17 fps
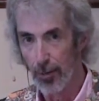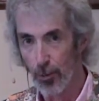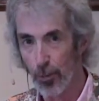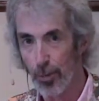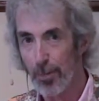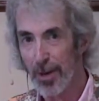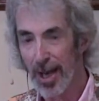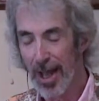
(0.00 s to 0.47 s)

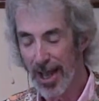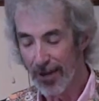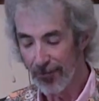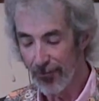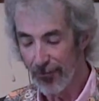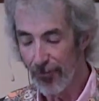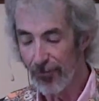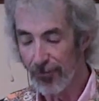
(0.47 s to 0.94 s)
We've been at
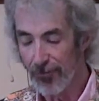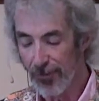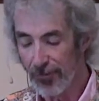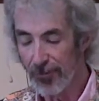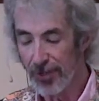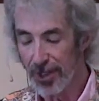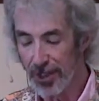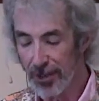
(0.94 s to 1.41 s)
it for
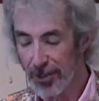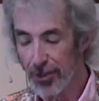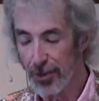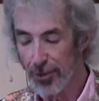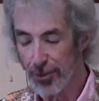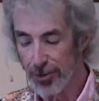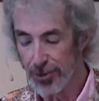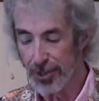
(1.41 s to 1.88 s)
15
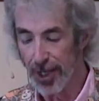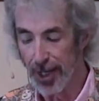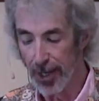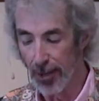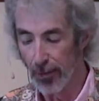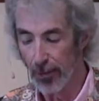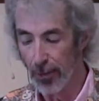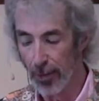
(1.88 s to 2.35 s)
years
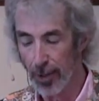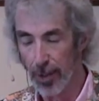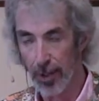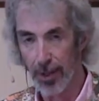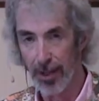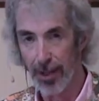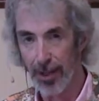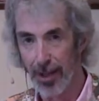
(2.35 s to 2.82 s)
now.
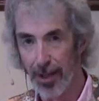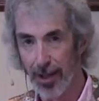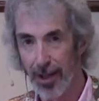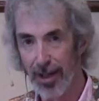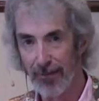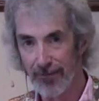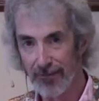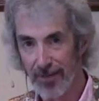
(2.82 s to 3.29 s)

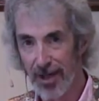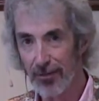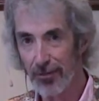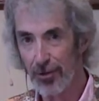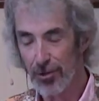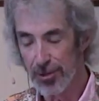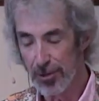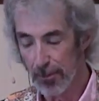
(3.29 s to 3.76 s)
I
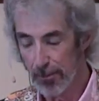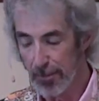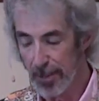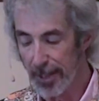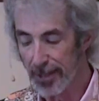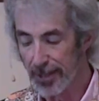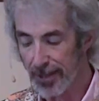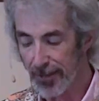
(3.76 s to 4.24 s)
found there's a
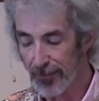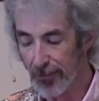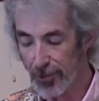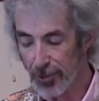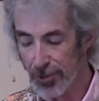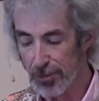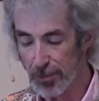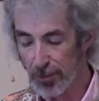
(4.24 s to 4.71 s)
big
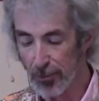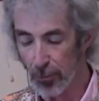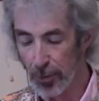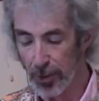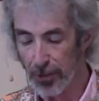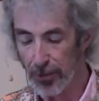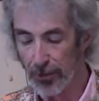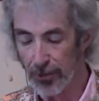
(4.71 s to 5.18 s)
difference
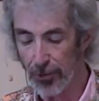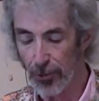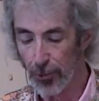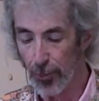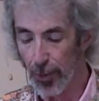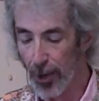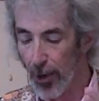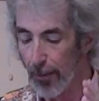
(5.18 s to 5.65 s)
between the
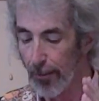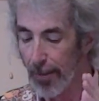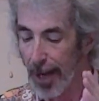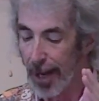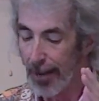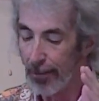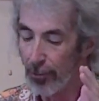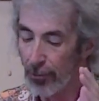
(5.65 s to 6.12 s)
two. At our
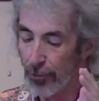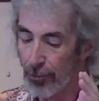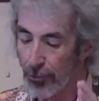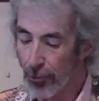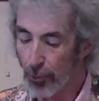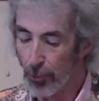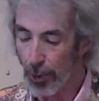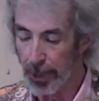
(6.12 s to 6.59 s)
Bible
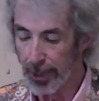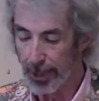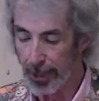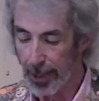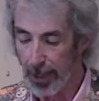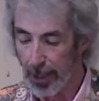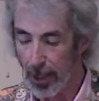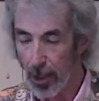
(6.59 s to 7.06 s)
doing,
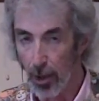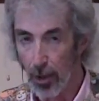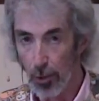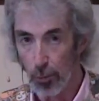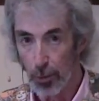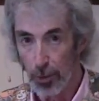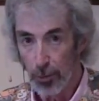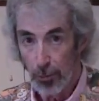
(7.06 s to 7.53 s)

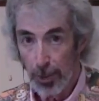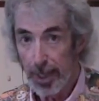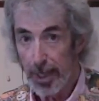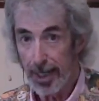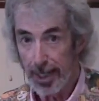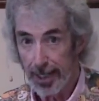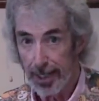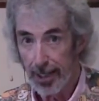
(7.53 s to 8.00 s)
we
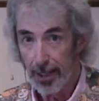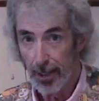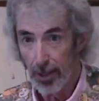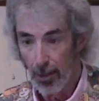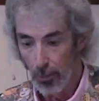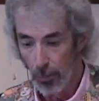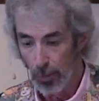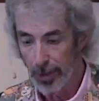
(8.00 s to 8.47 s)
read
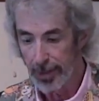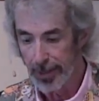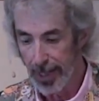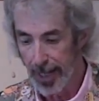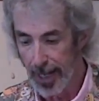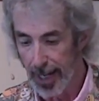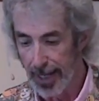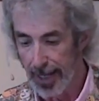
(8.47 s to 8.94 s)
what
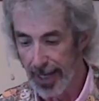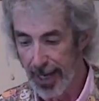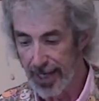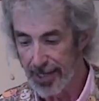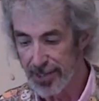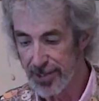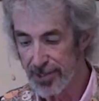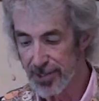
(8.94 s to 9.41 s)
God
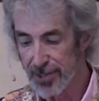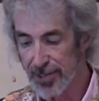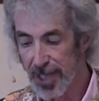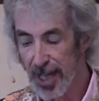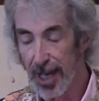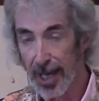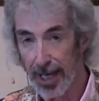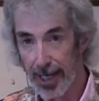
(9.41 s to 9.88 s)
has to
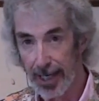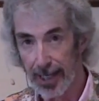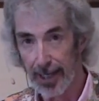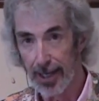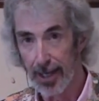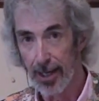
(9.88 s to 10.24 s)
say,